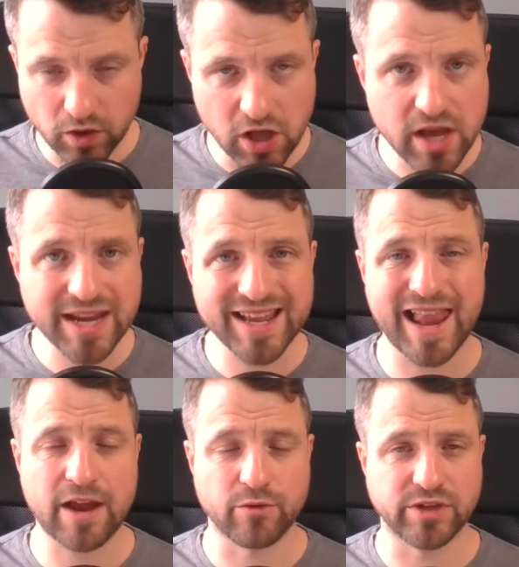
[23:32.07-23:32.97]
Learning a
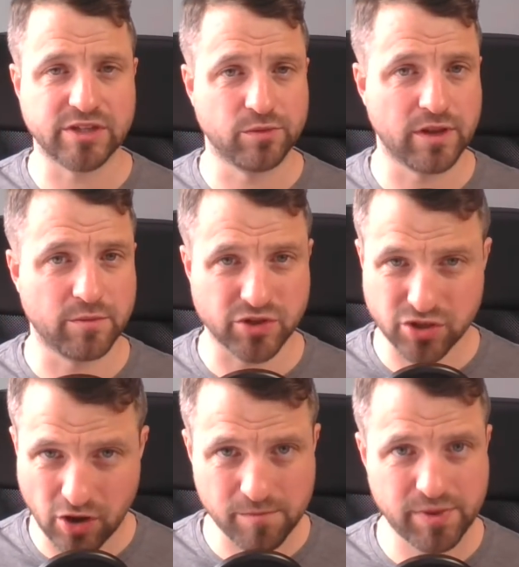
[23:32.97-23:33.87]
language is one of the
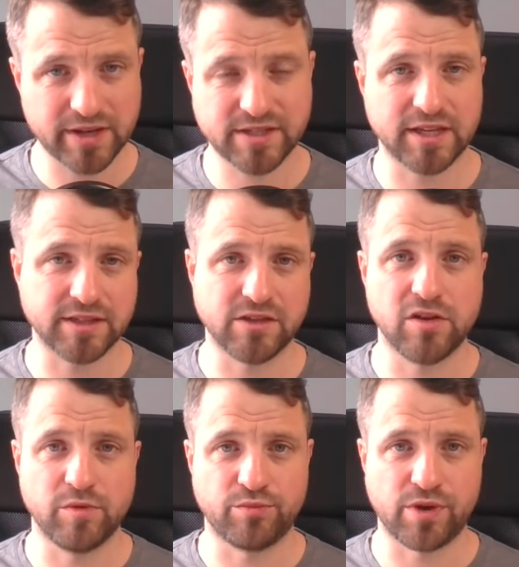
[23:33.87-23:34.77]
most complex things a
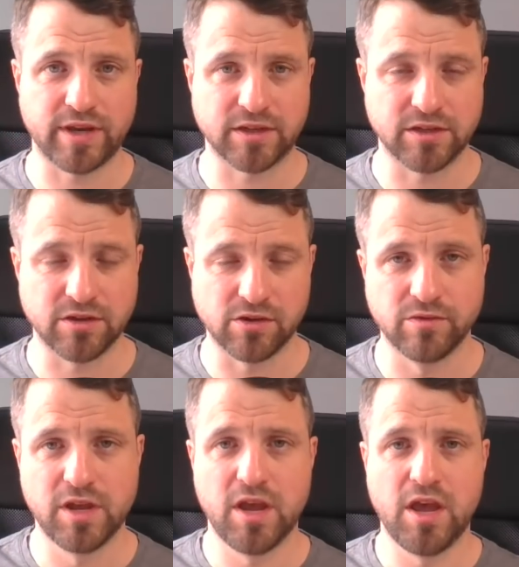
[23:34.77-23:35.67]
human brain can do.
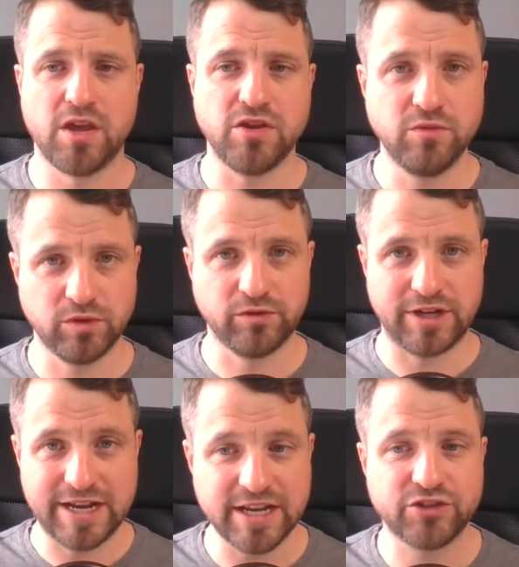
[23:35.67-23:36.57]
You will
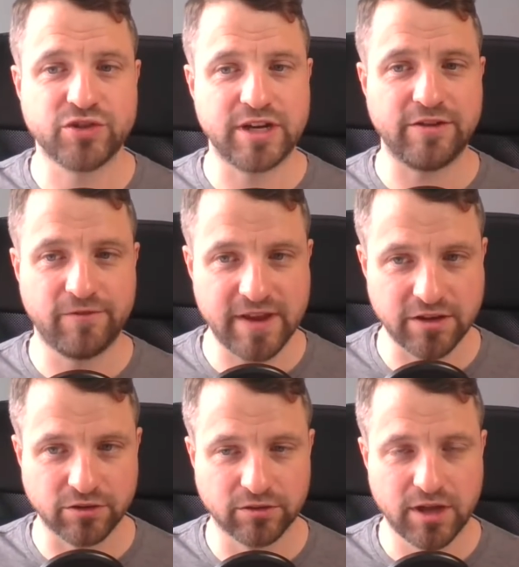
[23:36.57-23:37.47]
literally
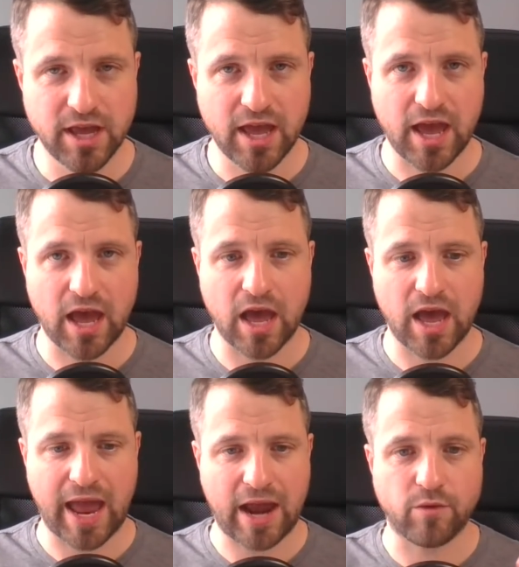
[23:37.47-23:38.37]
feel uh,
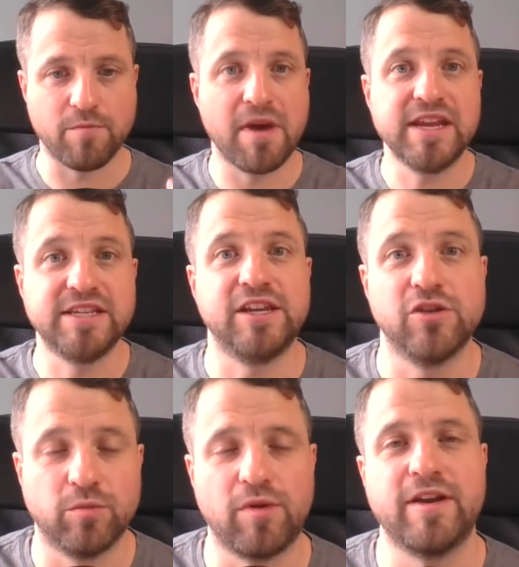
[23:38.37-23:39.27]
how amazing
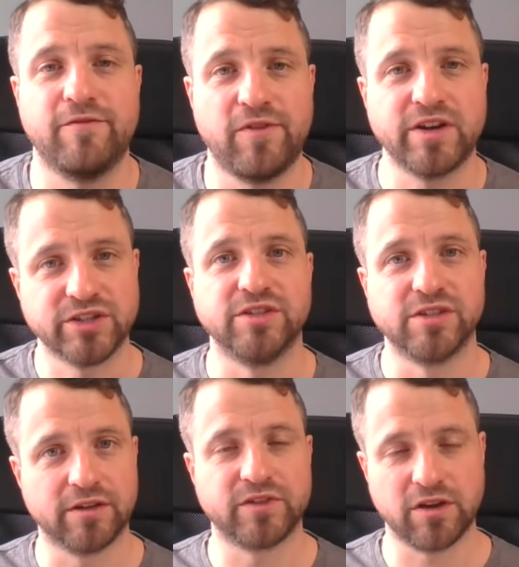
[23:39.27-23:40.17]
your brain
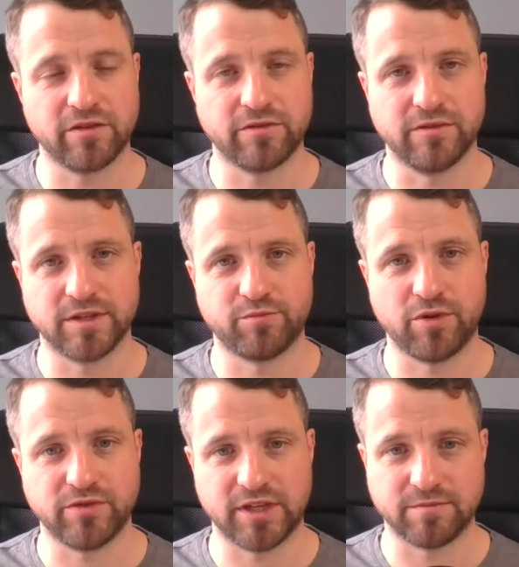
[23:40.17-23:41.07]
functions after going through this
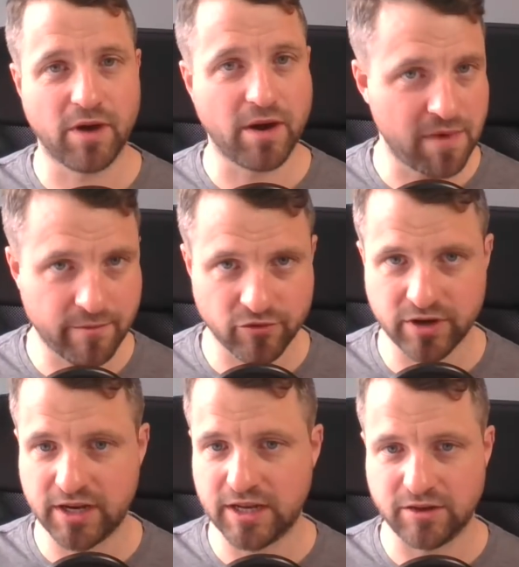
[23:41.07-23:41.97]
process. My
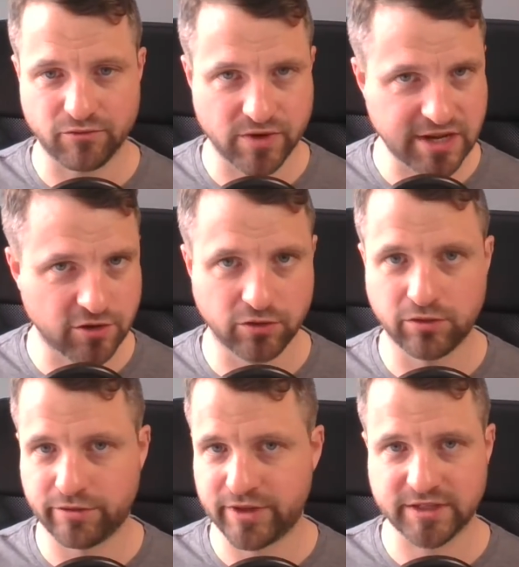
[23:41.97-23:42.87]
memory,
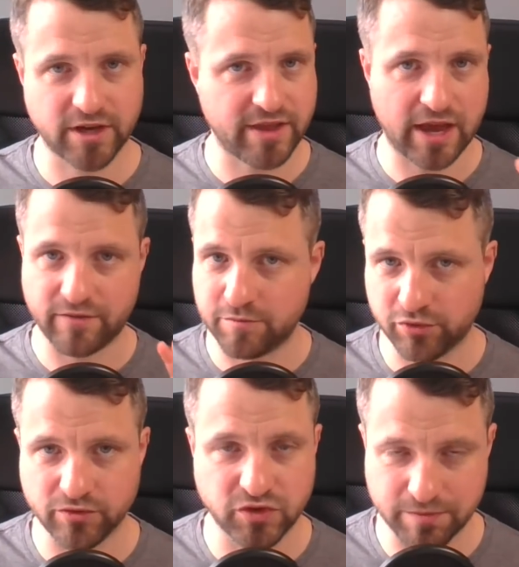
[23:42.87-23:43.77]
recall, things like that have
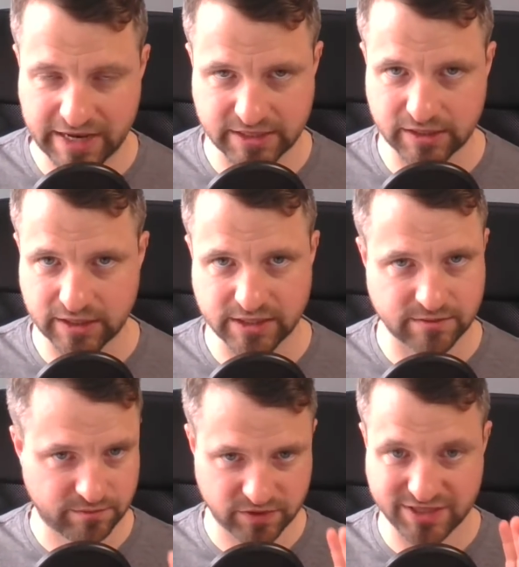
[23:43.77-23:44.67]
improved dramatically.
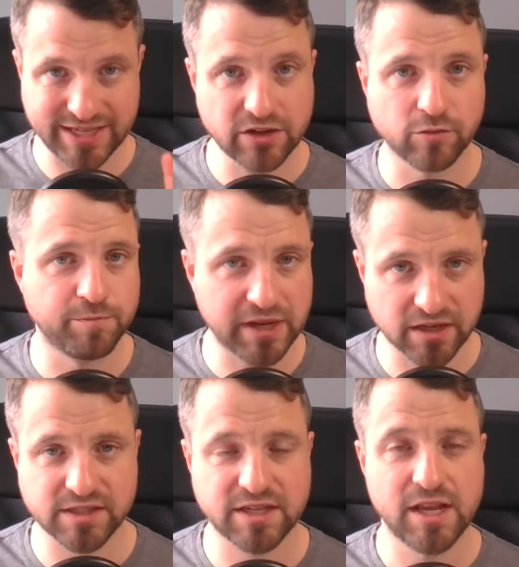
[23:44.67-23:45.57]
It's the single
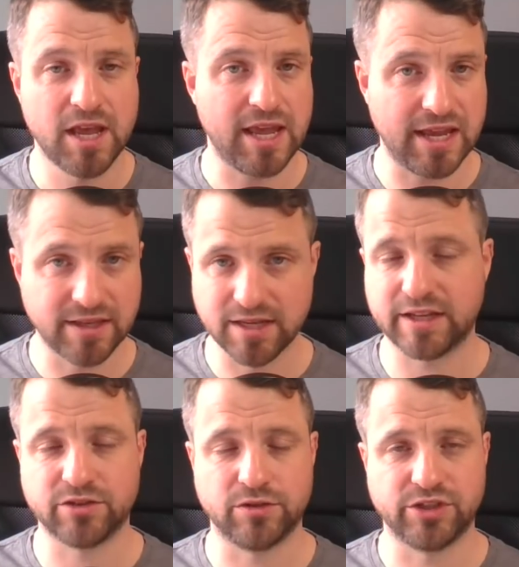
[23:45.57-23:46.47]
biggest
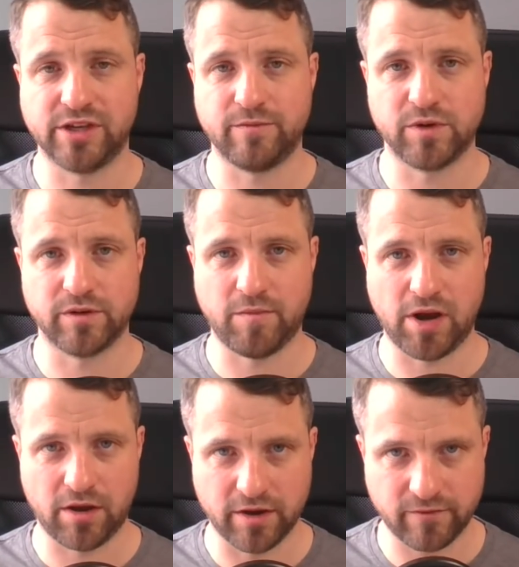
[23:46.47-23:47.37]
intellectual achievement of
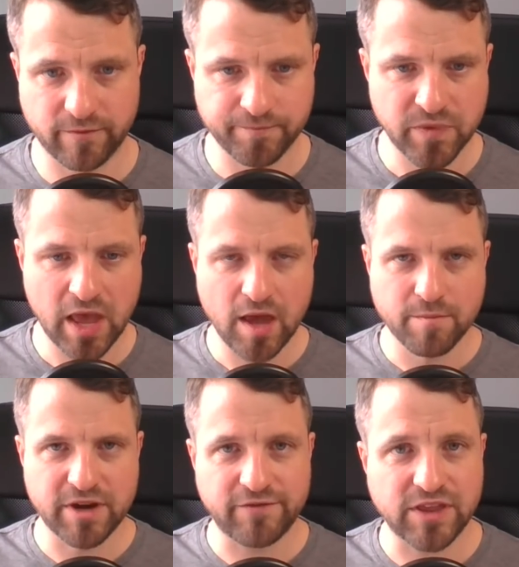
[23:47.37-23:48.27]
my life.
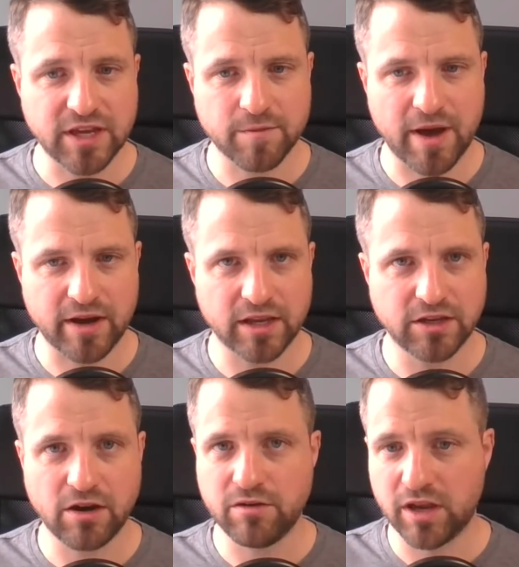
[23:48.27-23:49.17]
But if you think about it,
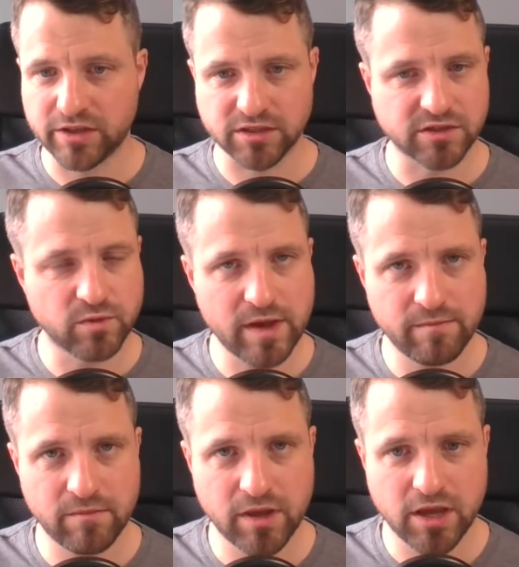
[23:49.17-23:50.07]
you don't learn to
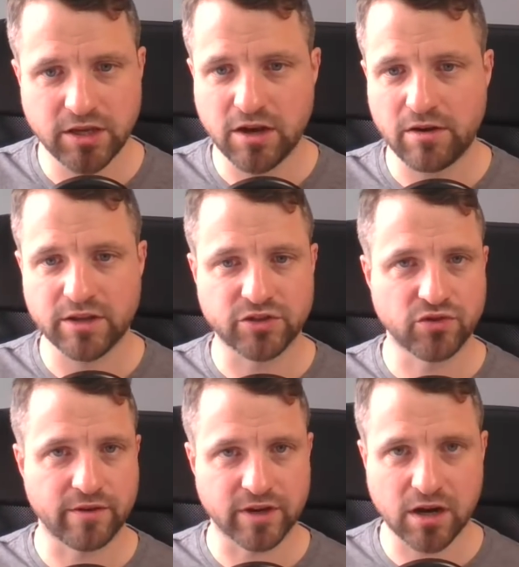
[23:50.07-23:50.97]
swim, you don't learn to
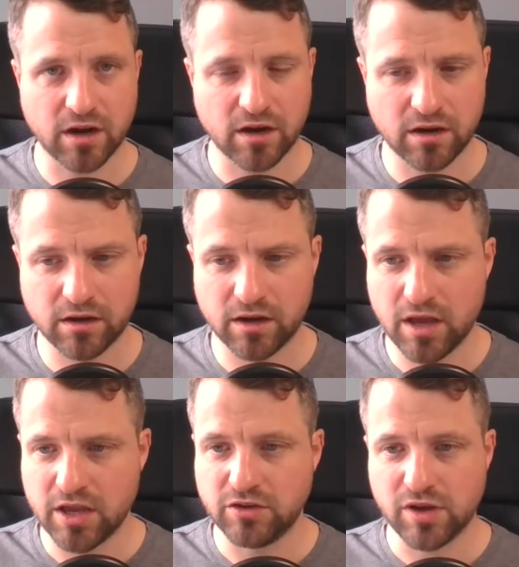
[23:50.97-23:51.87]
drive a car,
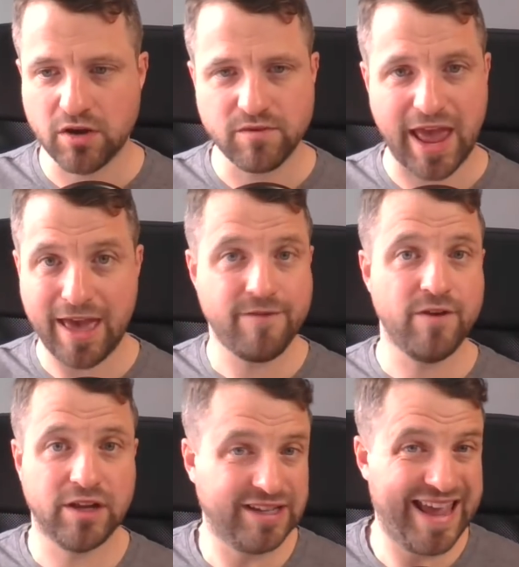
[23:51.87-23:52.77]
you don't
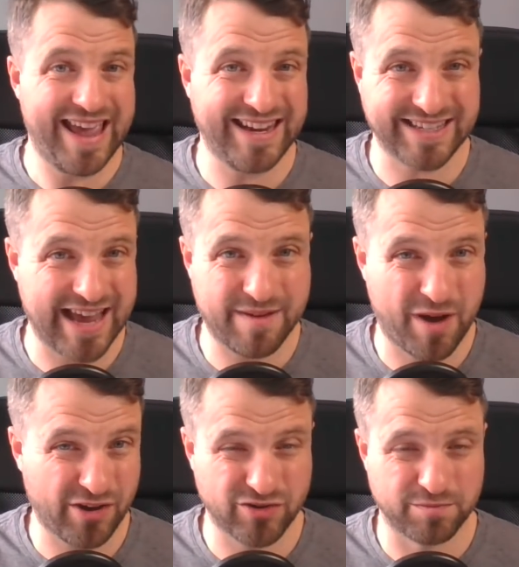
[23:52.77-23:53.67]
ever get an
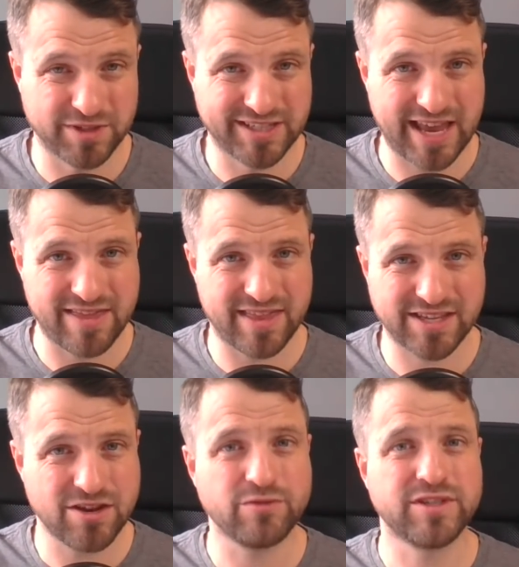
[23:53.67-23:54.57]
exam 100%.
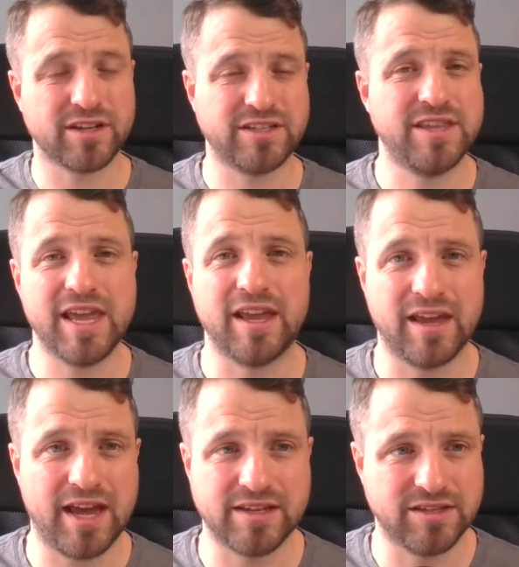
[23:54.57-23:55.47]
There's no such
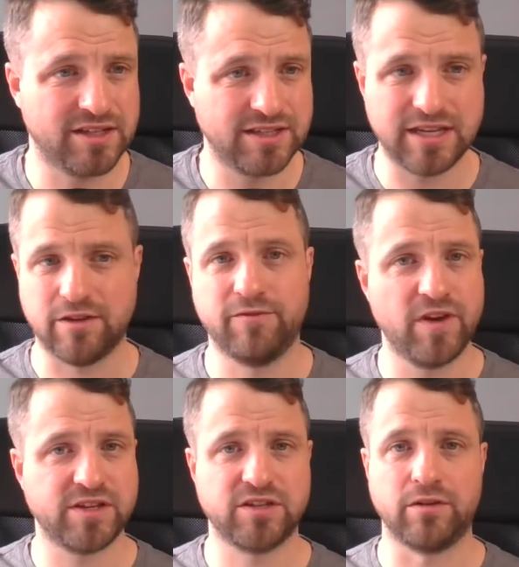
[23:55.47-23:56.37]
thing as succeeding
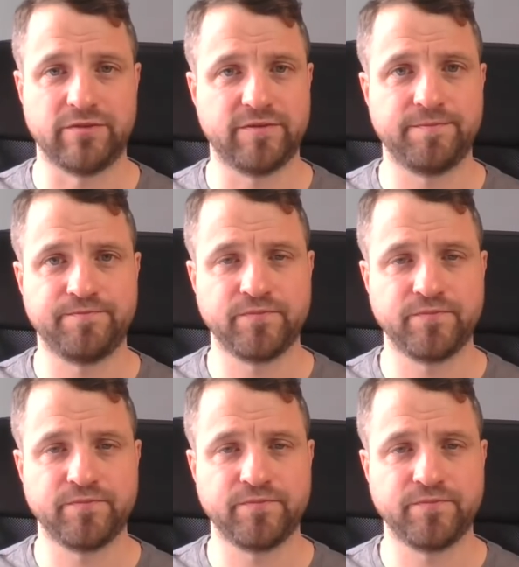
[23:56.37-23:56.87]
first off.